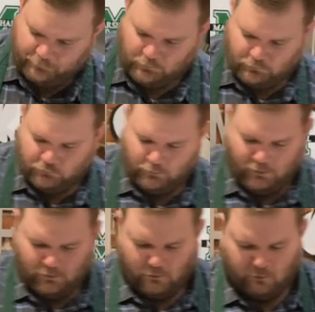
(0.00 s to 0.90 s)
to
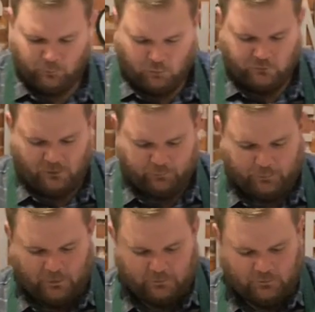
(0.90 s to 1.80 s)
add our pork chops
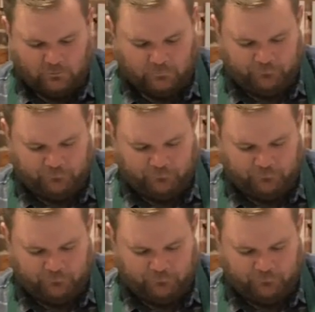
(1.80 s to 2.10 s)
back in.